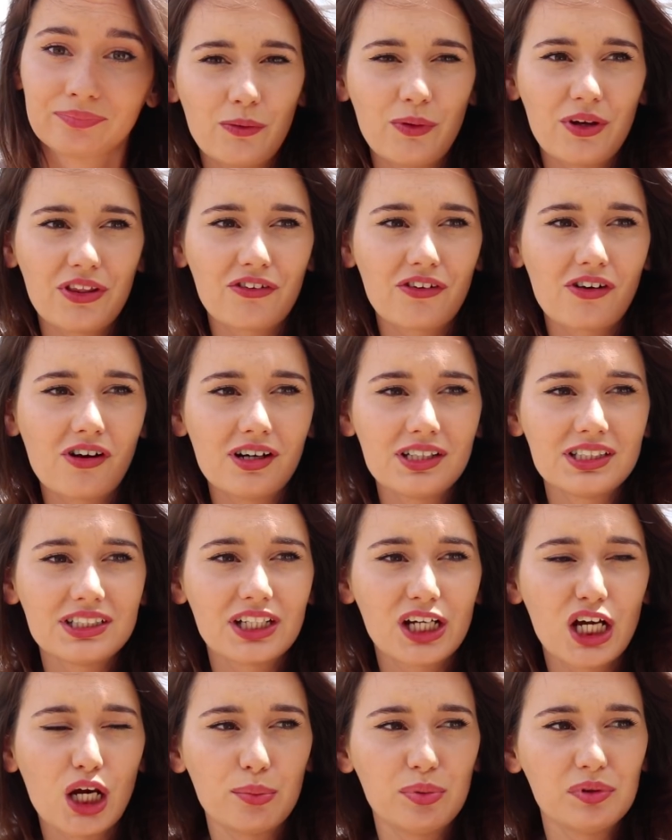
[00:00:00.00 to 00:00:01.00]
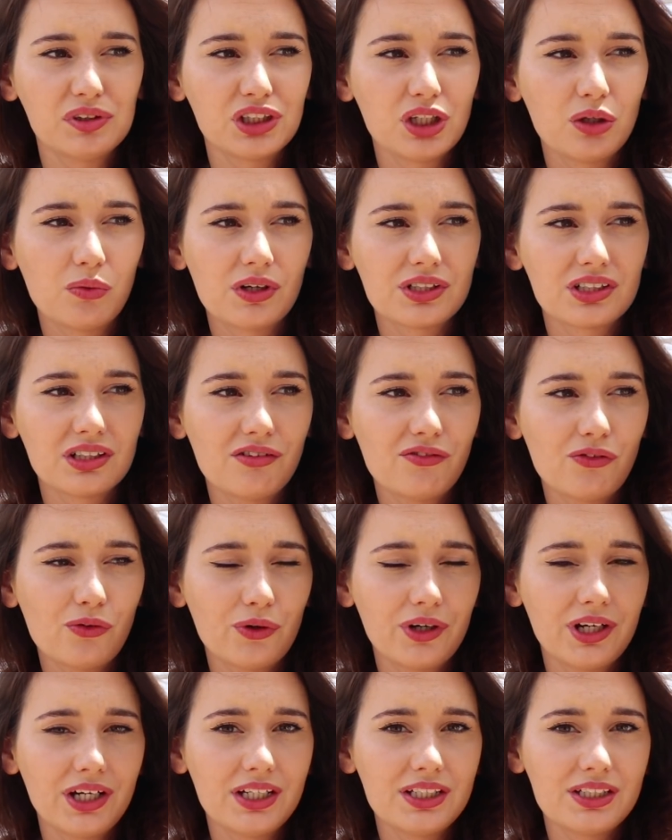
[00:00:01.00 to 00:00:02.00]
With regards to couples who want to
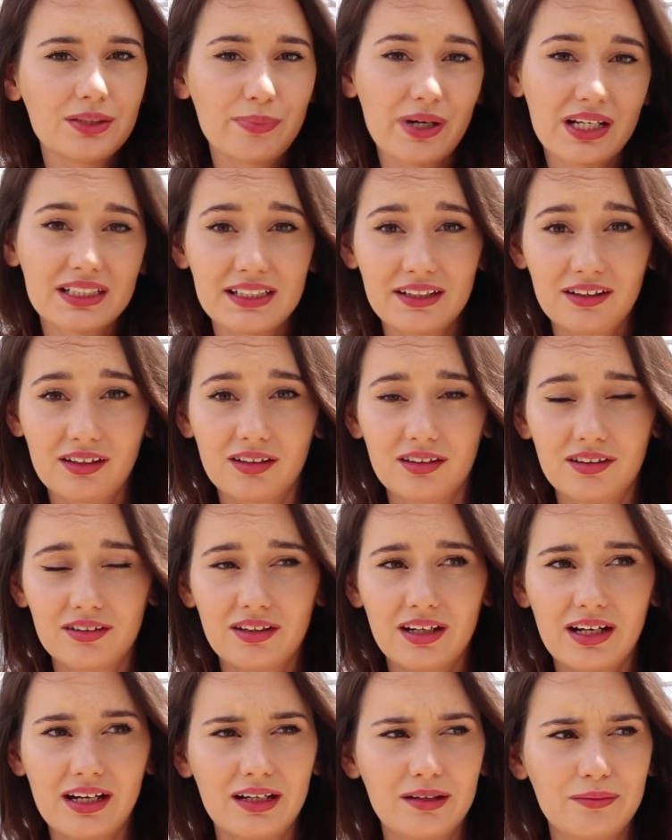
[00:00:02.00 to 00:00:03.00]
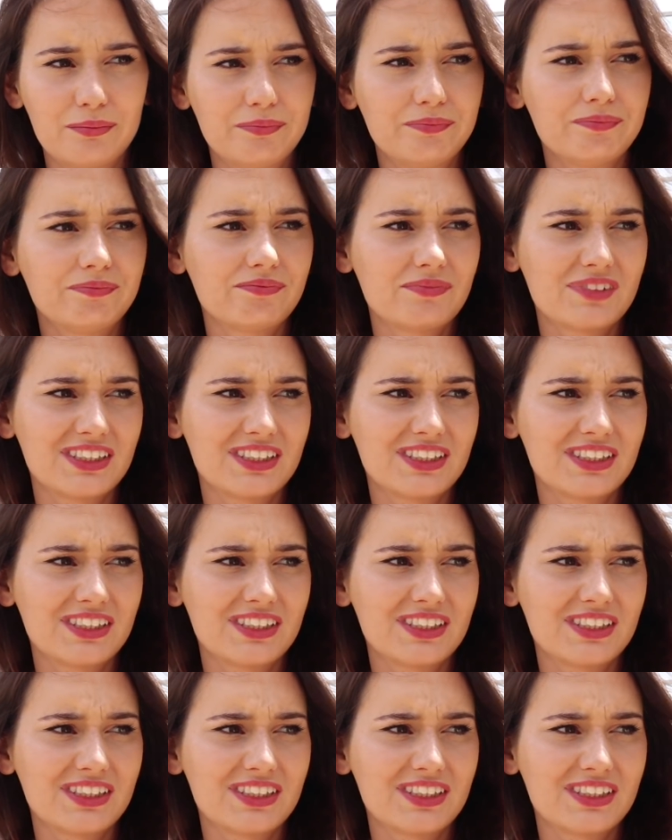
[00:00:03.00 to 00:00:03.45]
avoid passing on um,